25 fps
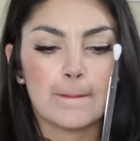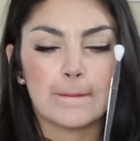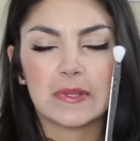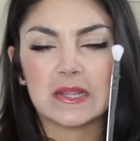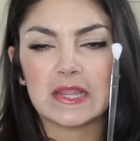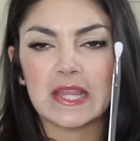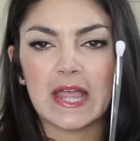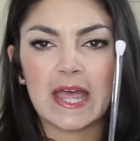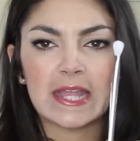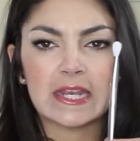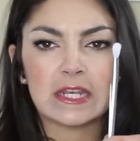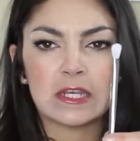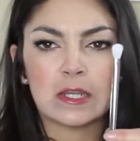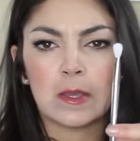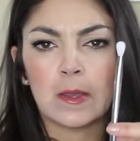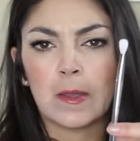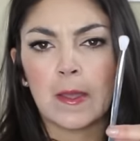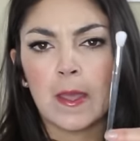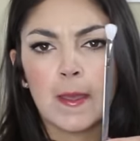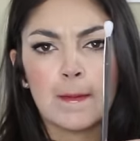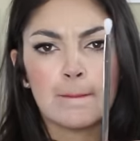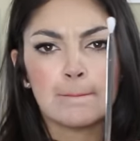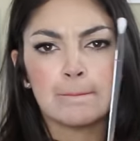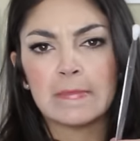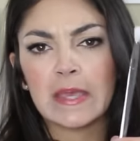
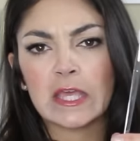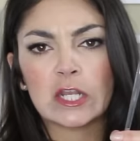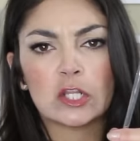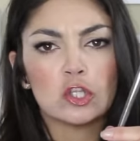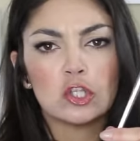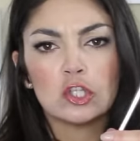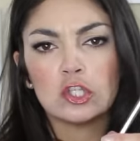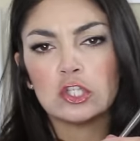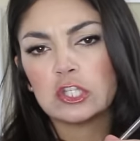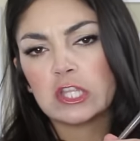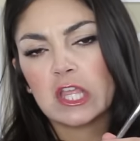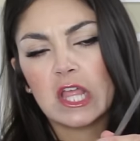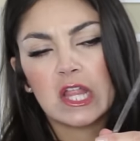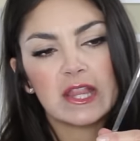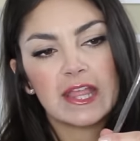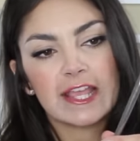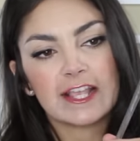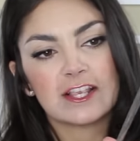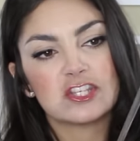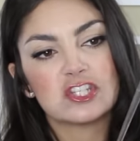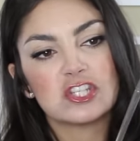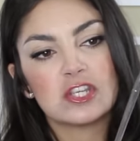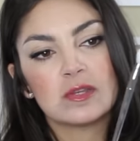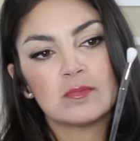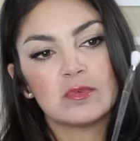platinum metal
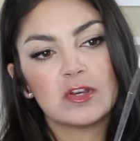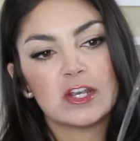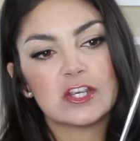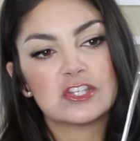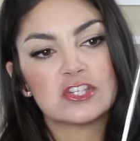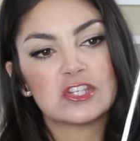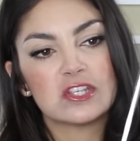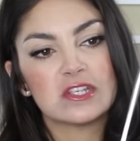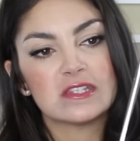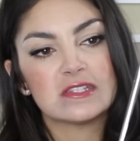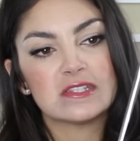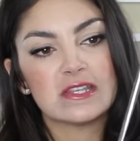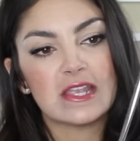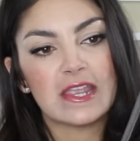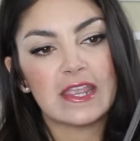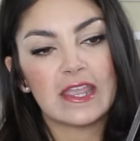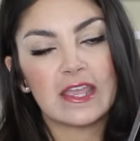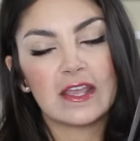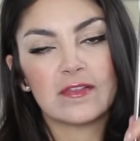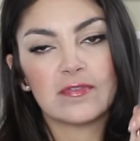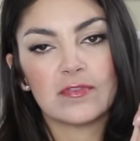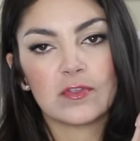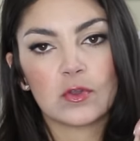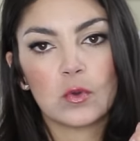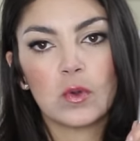collection brushes
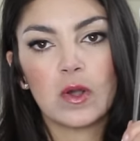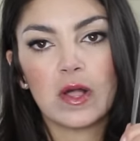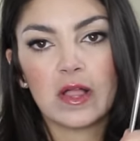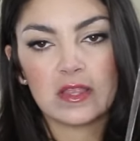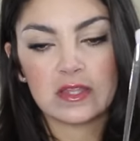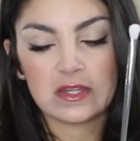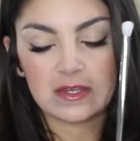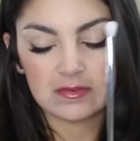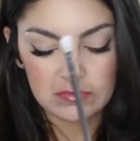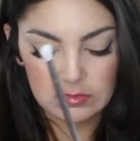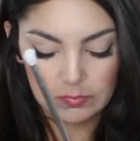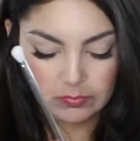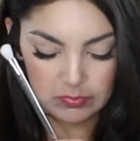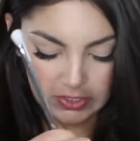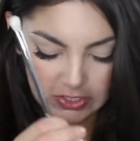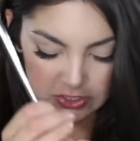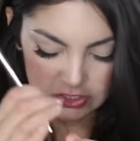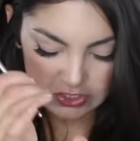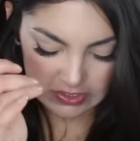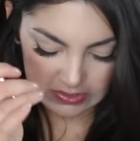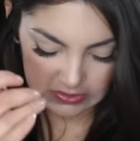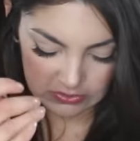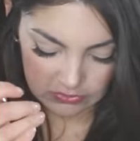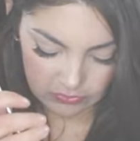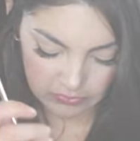and the quality of the
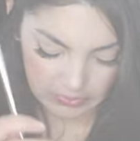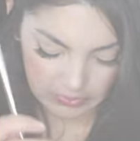brush is